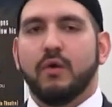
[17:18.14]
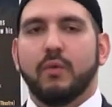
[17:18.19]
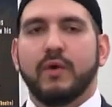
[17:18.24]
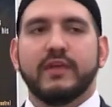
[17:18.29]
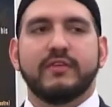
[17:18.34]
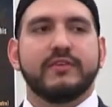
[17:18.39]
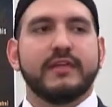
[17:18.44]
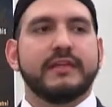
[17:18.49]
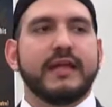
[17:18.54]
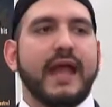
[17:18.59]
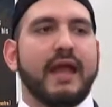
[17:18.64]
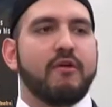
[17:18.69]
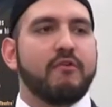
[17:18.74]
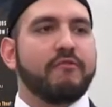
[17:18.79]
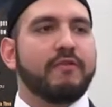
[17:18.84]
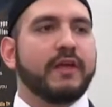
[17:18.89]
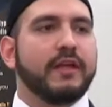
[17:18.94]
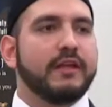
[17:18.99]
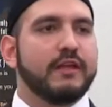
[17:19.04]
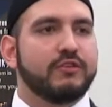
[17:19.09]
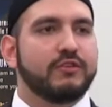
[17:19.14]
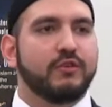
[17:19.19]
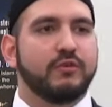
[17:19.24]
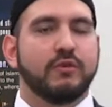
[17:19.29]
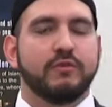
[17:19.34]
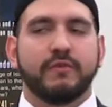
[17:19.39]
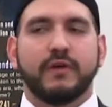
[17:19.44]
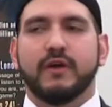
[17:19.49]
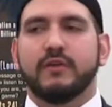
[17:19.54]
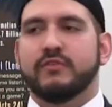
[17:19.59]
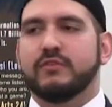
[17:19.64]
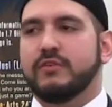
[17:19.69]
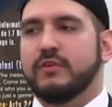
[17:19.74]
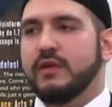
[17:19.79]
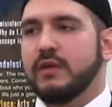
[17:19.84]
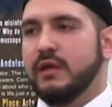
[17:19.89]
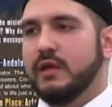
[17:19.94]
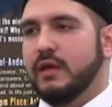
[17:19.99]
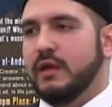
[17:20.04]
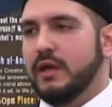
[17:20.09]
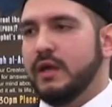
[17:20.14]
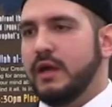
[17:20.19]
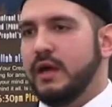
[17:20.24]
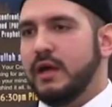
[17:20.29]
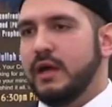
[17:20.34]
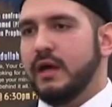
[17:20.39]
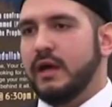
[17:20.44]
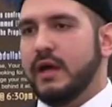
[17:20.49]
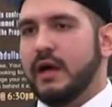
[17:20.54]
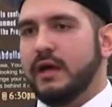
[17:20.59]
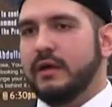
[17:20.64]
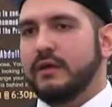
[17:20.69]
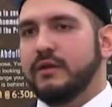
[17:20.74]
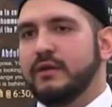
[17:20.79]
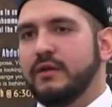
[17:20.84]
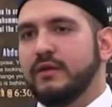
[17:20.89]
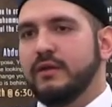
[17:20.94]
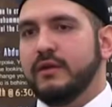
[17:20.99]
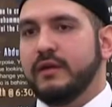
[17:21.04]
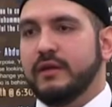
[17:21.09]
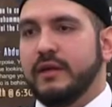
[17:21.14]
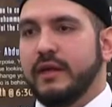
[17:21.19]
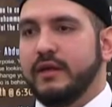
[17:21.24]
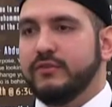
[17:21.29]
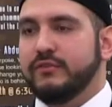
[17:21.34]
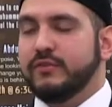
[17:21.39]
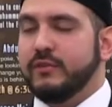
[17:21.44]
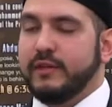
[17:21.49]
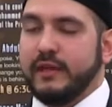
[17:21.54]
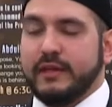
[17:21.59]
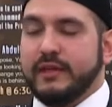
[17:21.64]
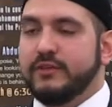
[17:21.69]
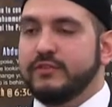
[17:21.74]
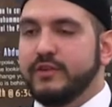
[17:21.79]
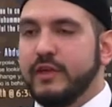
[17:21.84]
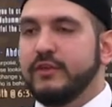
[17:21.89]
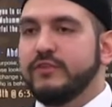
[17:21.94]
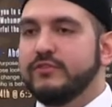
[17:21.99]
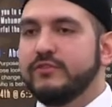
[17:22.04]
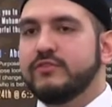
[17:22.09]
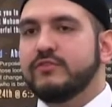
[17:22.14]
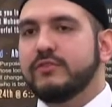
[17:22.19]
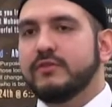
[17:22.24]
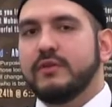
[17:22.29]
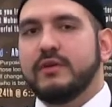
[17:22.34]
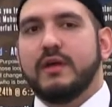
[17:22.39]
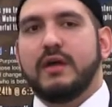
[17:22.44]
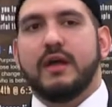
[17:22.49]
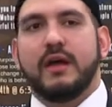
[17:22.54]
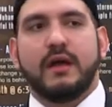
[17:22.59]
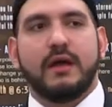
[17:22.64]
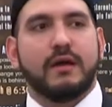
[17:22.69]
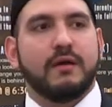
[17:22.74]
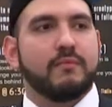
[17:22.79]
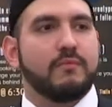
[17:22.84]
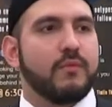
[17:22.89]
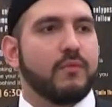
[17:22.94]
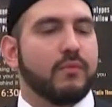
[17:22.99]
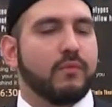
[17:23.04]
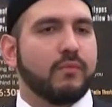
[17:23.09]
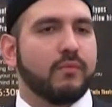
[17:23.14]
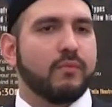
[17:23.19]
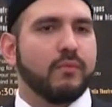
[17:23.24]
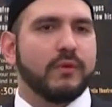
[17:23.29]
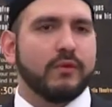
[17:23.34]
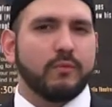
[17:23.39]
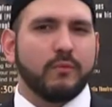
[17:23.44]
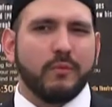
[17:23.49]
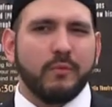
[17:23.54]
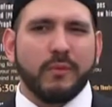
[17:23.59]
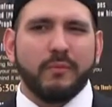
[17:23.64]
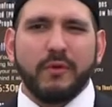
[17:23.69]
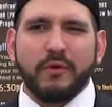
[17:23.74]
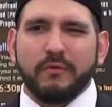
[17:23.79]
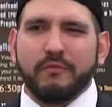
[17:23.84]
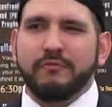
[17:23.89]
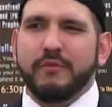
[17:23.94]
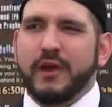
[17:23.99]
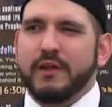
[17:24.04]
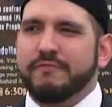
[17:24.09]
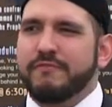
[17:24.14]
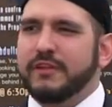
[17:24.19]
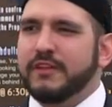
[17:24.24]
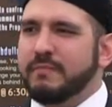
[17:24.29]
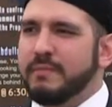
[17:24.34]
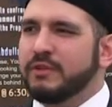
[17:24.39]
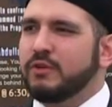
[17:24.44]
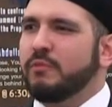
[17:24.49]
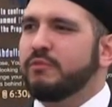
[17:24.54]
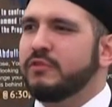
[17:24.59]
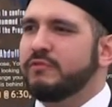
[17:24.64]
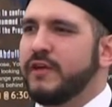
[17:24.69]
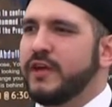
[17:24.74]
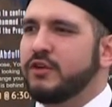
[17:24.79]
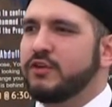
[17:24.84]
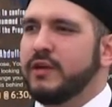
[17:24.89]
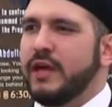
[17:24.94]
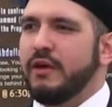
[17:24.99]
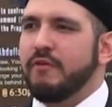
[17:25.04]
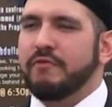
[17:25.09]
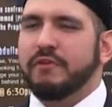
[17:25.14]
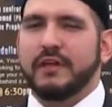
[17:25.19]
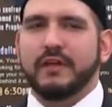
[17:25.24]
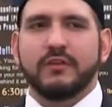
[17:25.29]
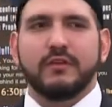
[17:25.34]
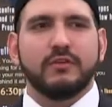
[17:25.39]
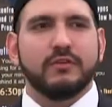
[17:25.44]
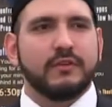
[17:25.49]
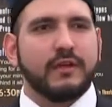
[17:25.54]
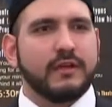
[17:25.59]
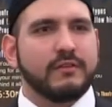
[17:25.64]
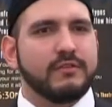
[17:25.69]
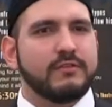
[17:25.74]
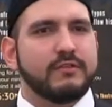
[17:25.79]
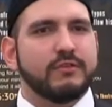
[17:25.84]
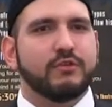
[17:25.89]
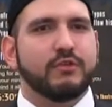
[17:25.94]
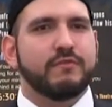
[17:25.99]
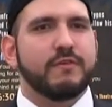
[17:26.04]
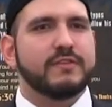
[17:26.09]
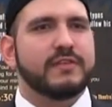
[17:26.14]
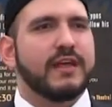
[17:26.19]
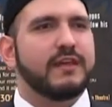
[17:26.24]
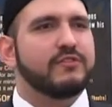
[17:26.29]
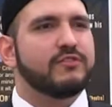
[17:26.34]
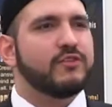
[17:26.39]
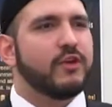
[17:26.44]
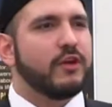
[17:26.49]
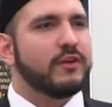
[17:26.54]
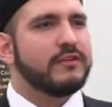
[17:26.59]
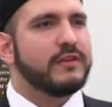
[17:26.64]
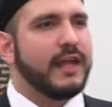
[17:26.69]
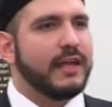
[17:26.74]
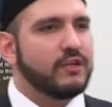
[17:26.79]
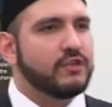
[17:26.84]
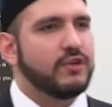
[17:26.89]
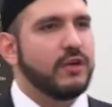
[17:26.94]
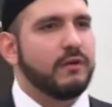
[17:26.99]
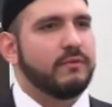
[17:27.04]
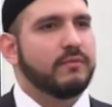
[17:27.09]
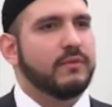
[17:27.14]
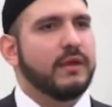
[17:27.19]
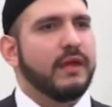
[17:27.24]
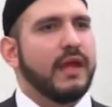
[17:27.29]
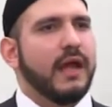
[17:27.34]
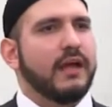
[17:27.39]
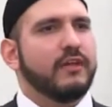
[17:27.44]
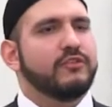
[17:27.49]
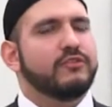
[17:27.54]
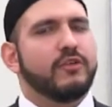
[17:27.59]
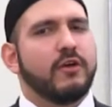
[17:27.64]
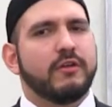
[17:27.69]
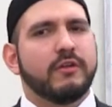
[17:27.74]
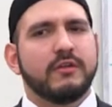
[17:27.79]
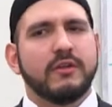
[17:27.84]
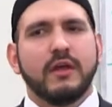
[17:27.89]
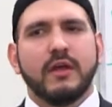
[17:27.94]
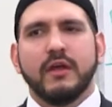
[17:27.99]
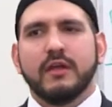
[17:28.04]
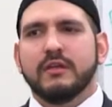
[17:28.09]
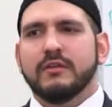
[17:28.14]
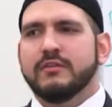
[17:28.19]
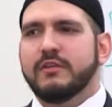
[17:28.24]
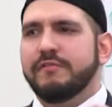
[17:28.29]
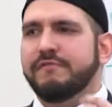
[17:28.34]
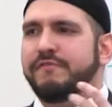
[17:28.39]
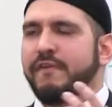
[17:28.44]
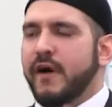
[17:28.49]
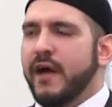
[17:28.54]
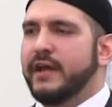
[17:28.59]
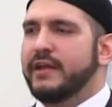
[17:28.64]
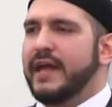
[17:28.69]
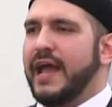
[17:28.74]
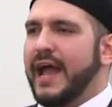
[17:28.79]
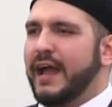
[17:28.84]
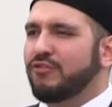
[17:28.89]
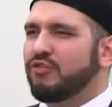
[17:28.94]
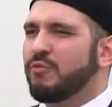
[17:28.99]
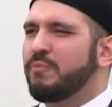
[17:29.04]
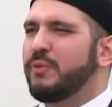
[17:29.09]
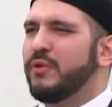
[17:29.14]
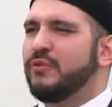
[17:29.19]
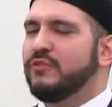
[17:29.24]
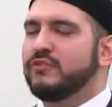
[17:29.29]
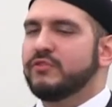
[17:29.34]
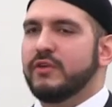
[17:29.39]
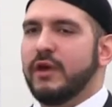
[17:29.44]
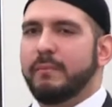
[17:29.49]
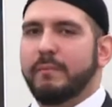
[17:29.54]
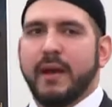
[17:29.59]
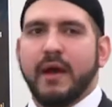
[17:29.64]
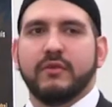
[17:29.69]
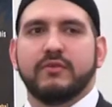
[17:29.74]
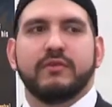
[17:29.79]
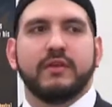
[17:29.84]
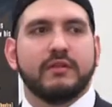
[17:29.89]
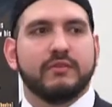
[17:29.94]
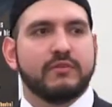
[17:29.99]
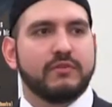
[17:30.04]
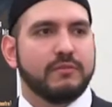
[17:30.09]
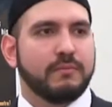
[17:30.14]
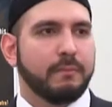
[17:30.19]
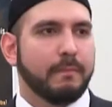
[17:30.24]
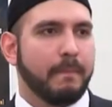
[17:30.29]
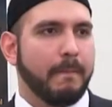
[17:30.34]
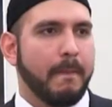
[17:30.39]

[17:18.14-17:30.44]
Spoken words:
We see that everything in this universe that exists. Very fundamental observation: everything that exists in this universe has certain nature, has certain defined attributes about it.